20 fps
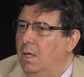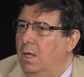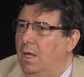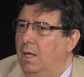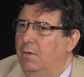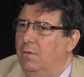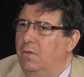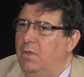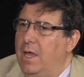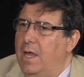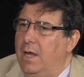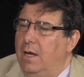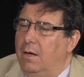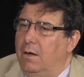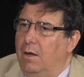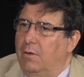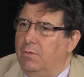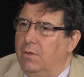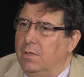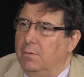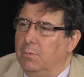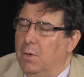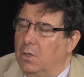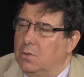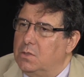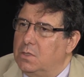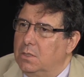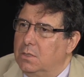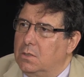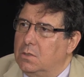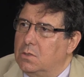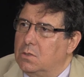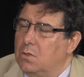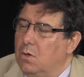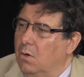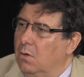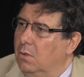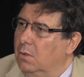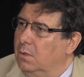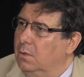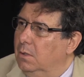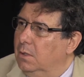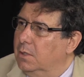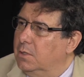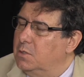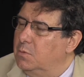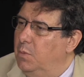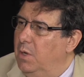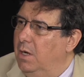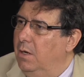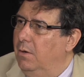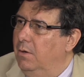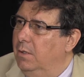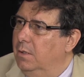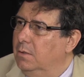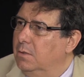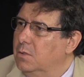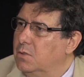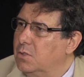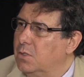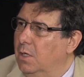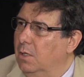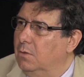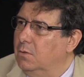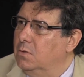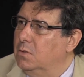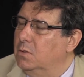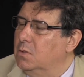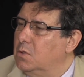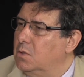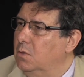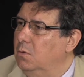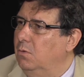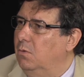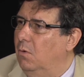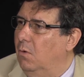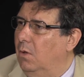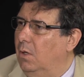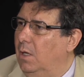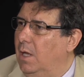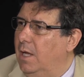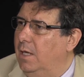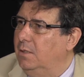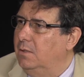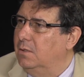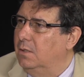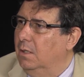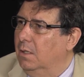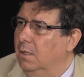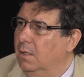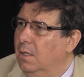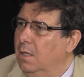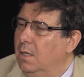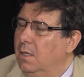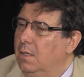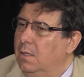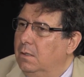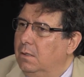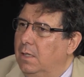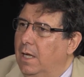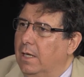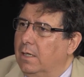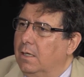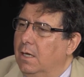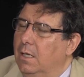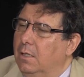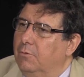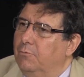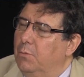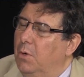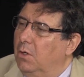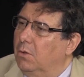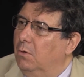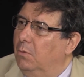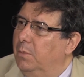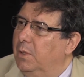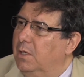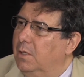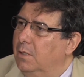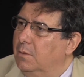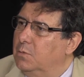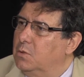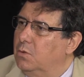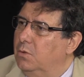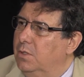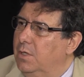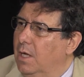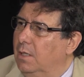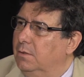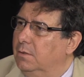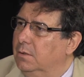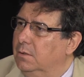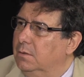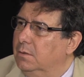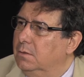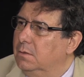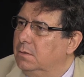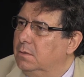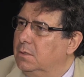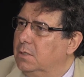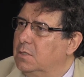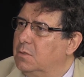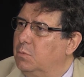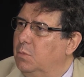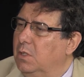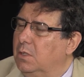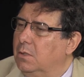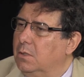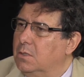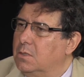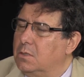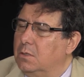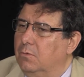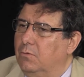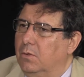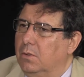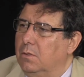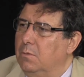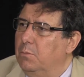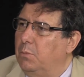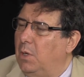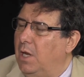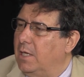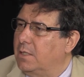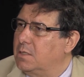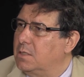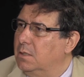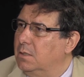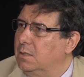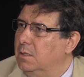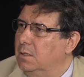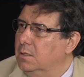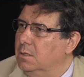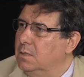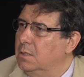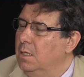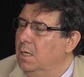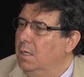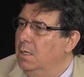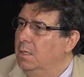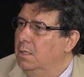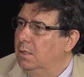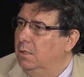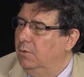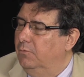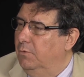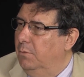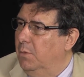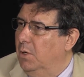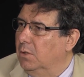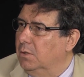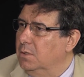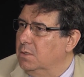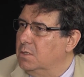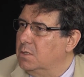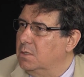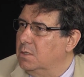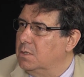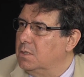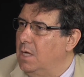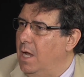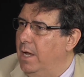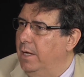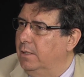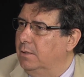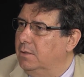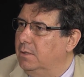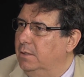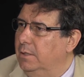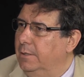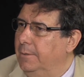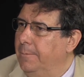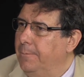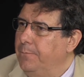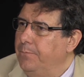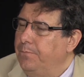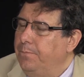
And there, I think most historical experience shows that sooner or later, that kind of model becomes redundant just because of the complexities of a modern society